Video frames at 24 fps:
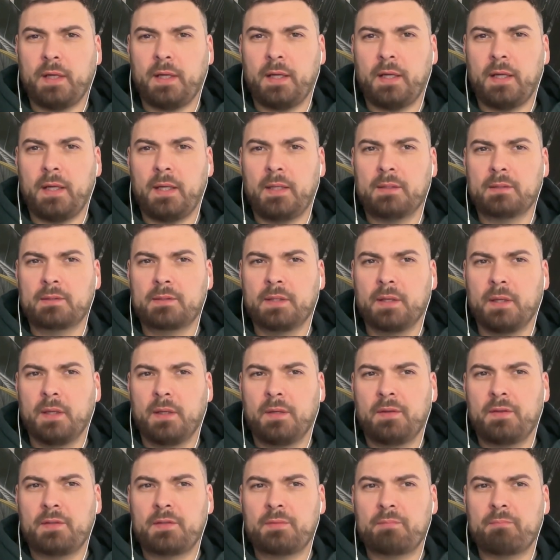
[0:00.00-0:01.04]
And
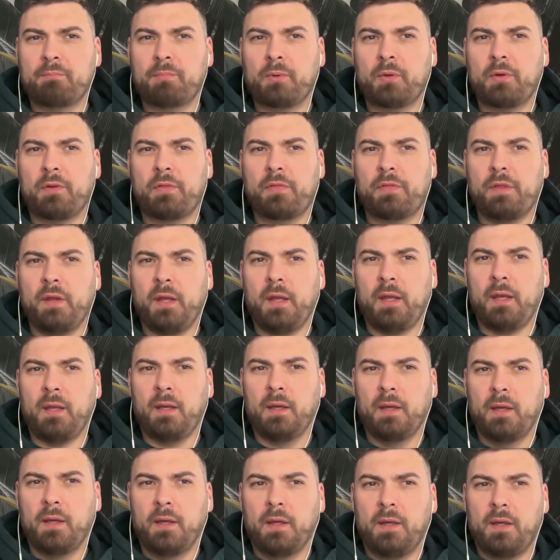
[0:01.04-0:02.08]
this birthday
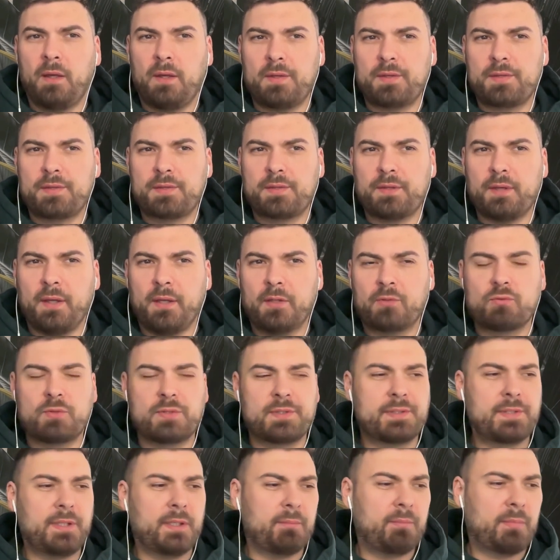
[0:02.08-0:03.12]
is
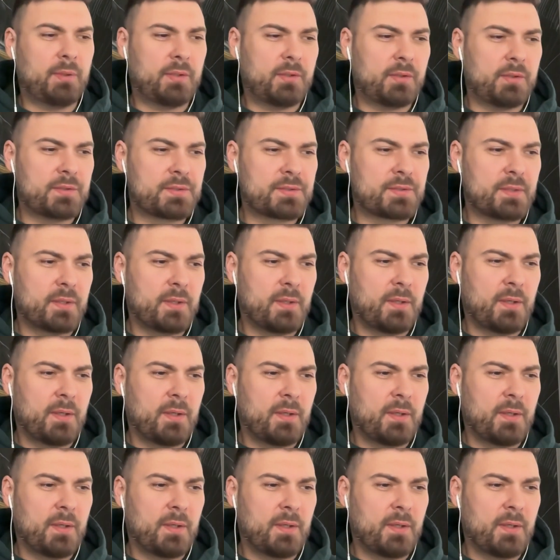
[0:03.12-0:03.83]
interesting because